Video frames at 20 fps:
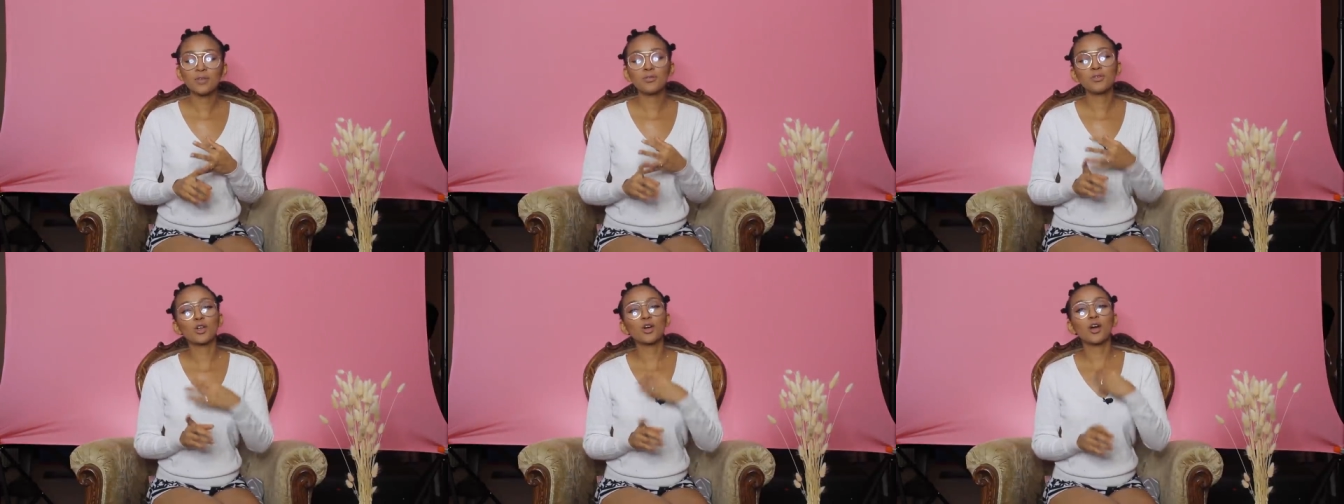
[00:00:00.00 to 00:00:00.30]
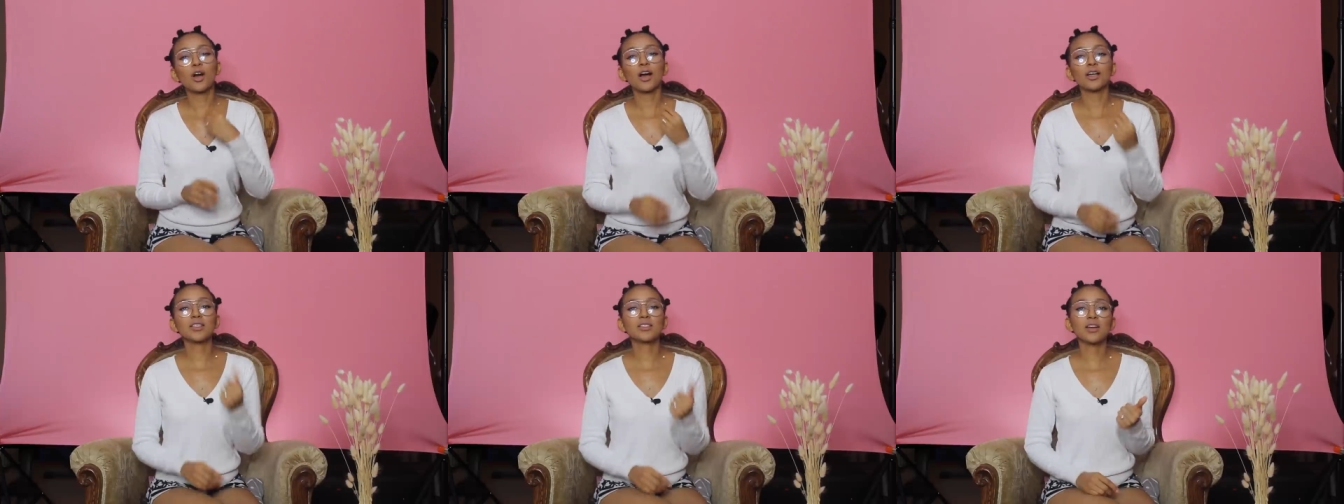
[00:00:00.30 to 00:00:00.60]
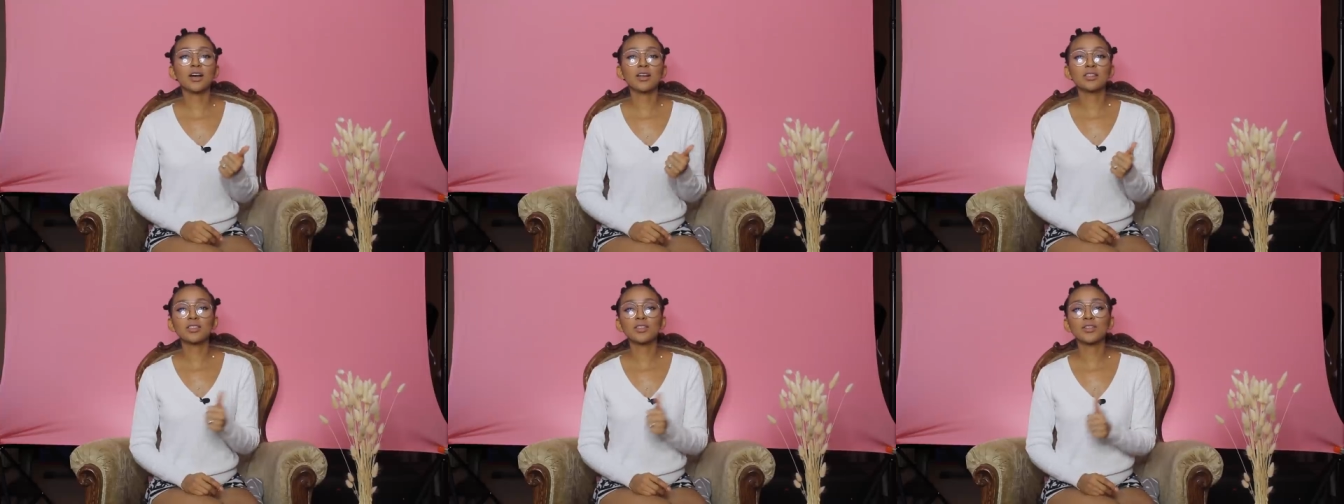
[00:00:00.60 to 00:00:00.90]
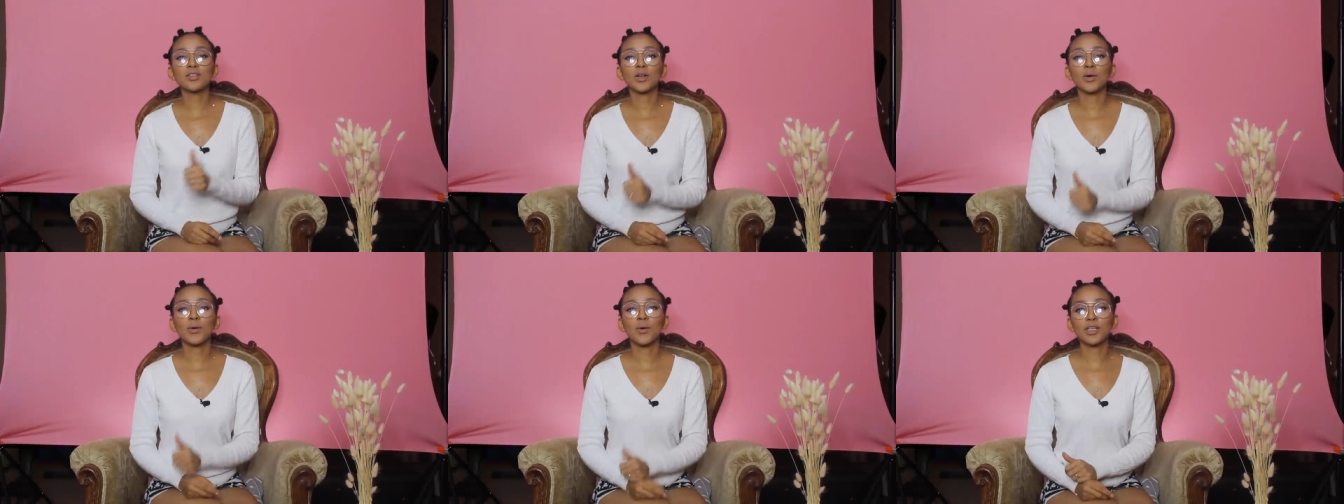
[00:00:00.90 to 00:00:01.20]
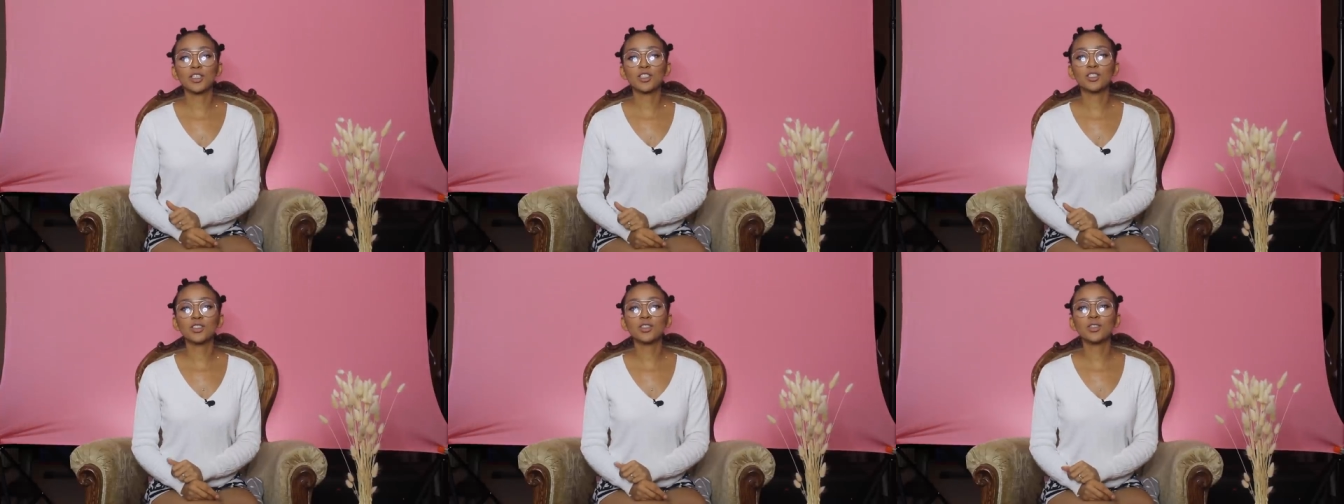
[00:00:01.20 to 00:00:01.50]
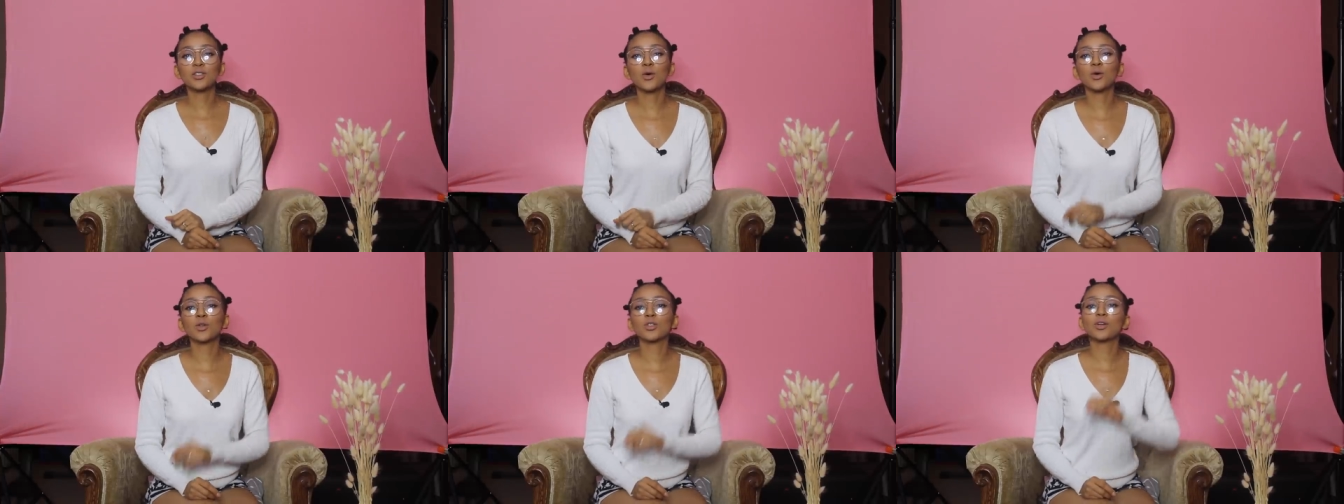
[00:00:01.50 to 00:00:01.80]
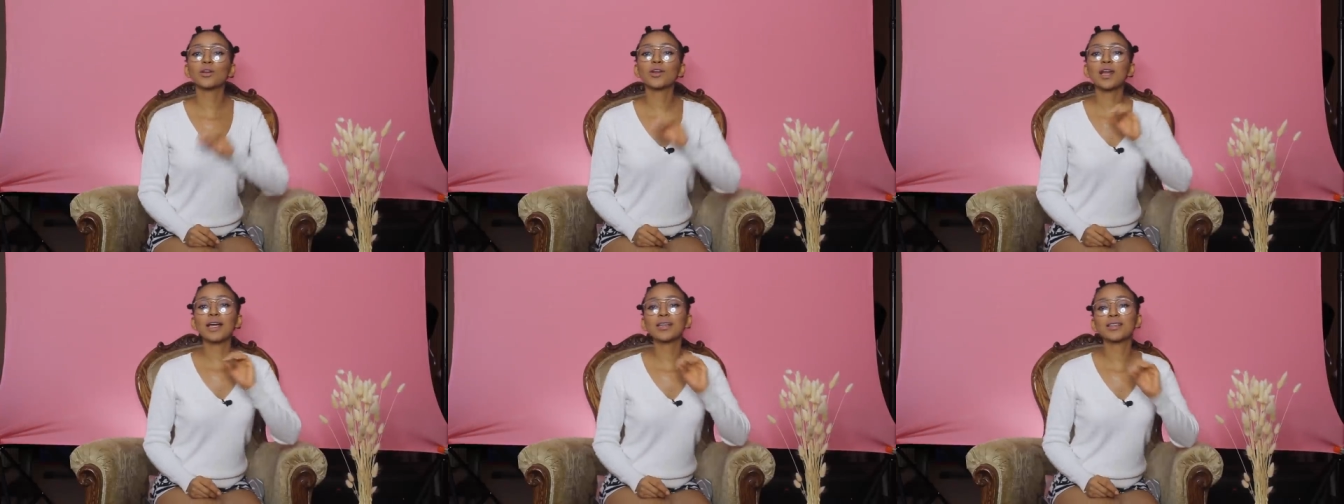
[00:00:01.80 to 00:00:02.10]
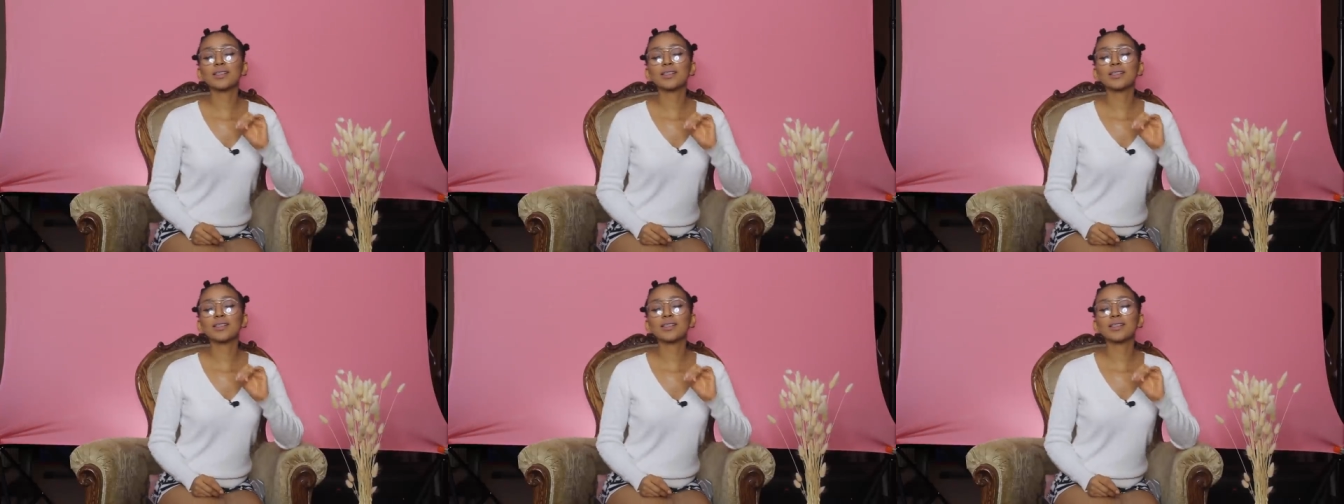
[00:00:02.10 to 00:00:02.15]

if you can't answer a question or don't